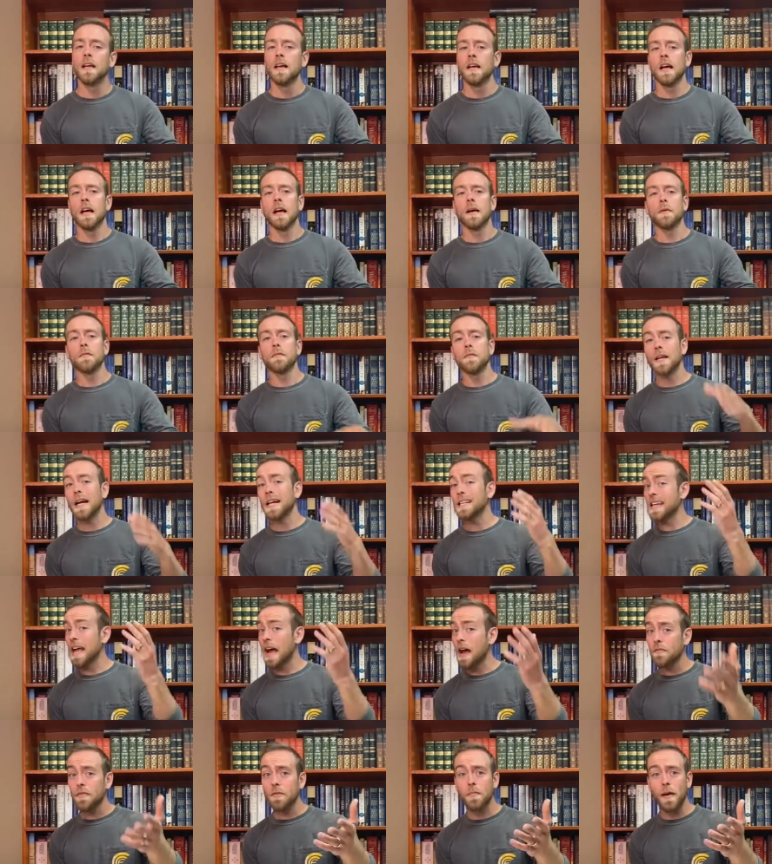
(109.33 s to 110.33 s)
Um, if you guys
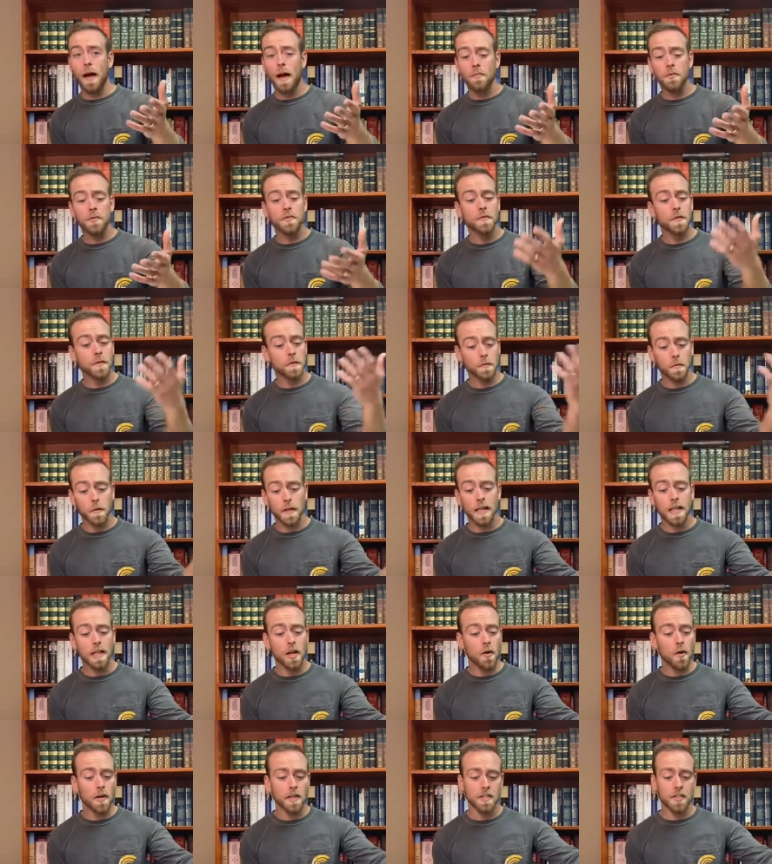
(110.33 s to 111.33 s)
have your Bibles, feel free to
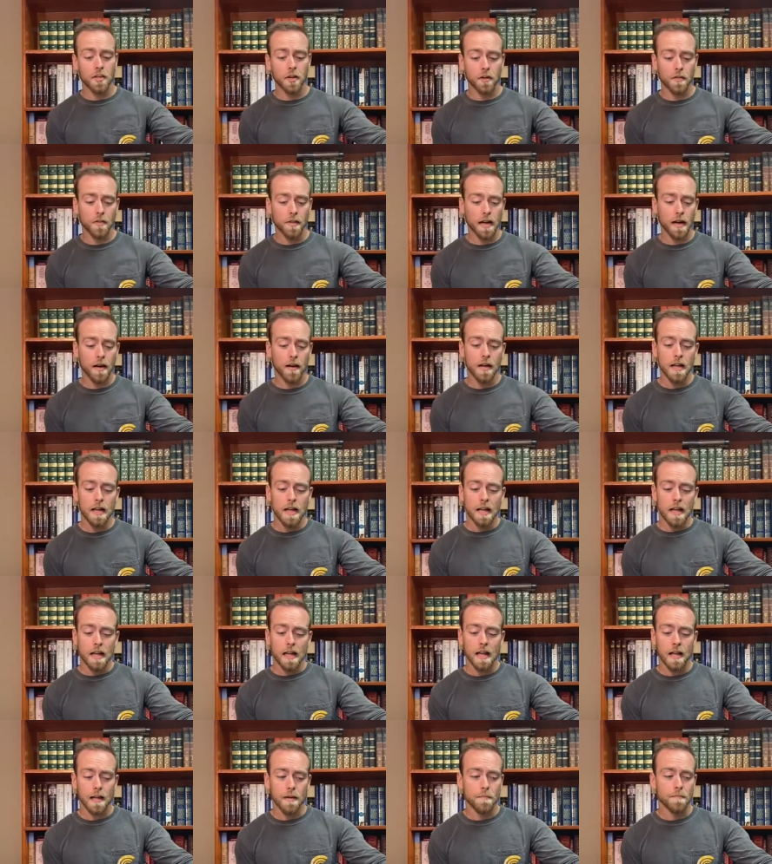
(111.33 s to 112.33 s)
go and turn there
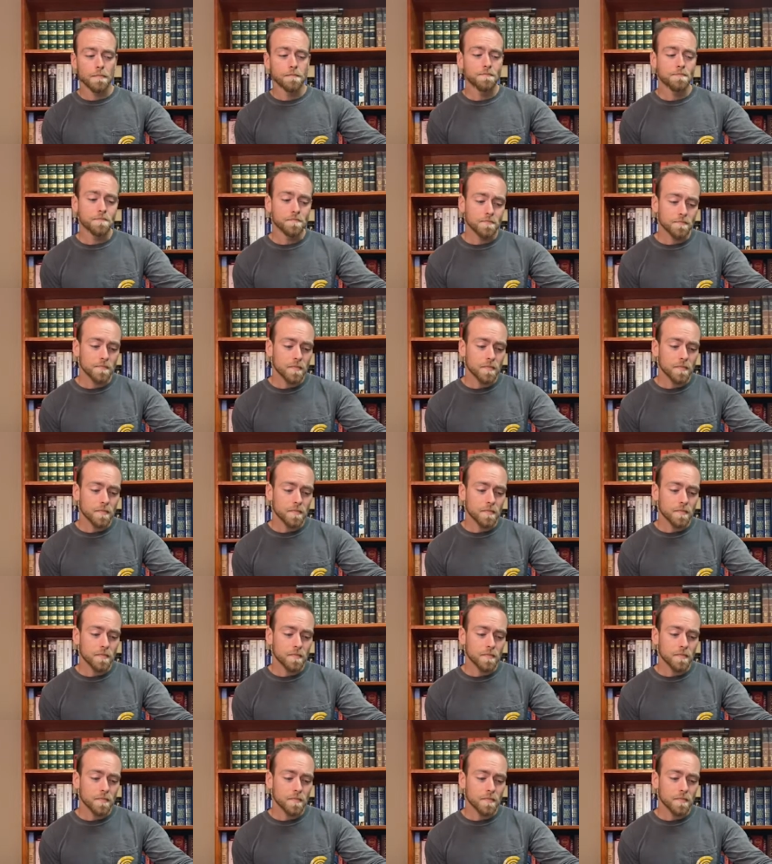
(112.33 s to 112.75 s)
um,